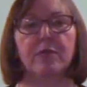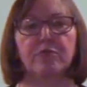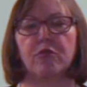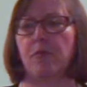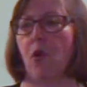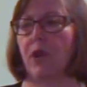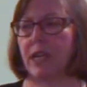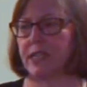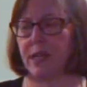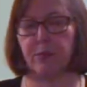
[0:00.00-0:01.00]

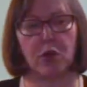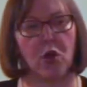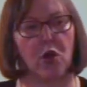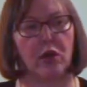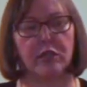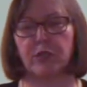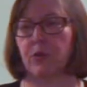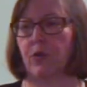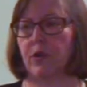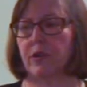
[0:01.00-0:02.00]
promoting some cause
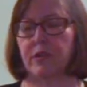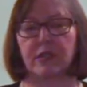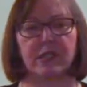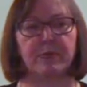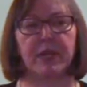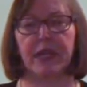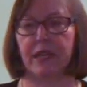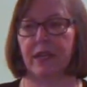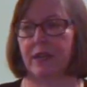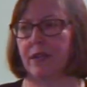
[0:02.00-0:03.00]
or
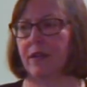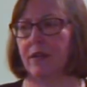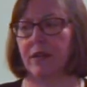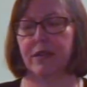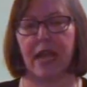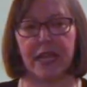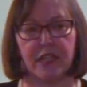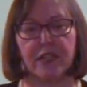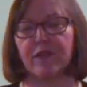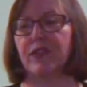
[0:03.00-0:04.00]
speaking
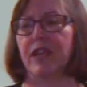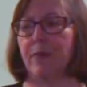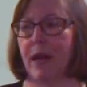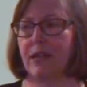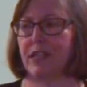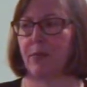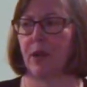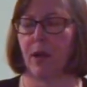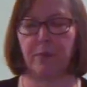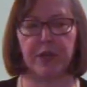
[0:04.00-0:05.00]
negatively about some
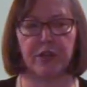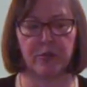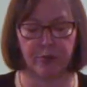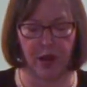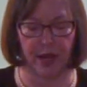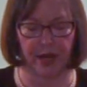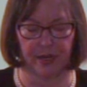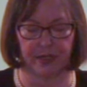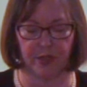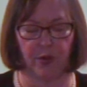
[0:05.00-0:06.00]
company or
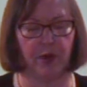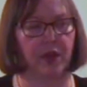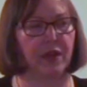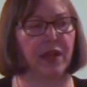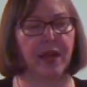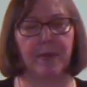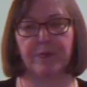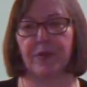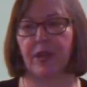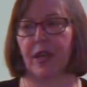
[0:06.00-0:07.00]
product. So, um,
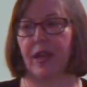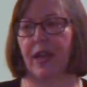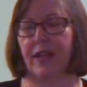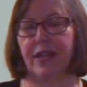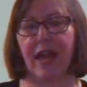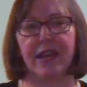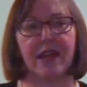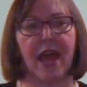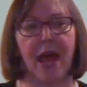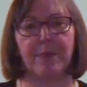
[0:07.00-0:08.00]
and that
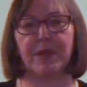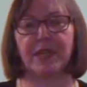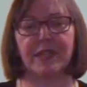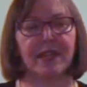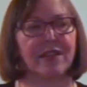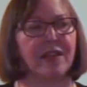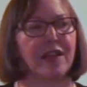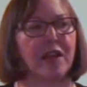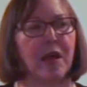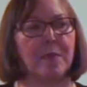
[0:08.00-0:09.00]
happened, I
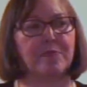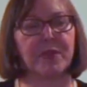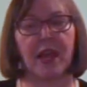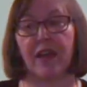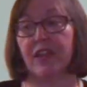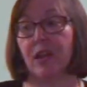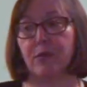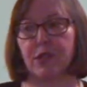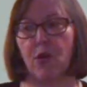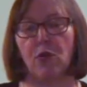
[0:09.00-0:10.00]
think, um, I think it
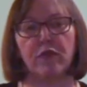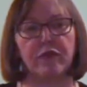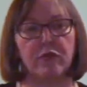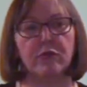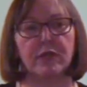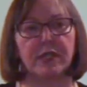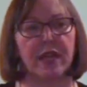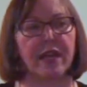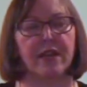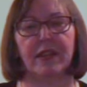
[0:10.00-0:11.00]
was Whole Foods
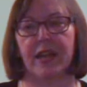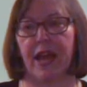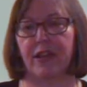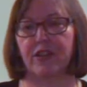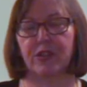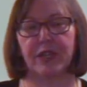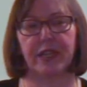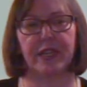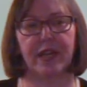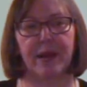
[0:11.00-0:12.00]
that
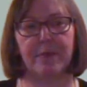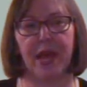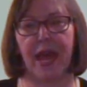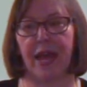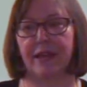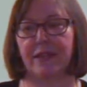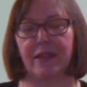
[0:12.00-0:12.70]
actually um, had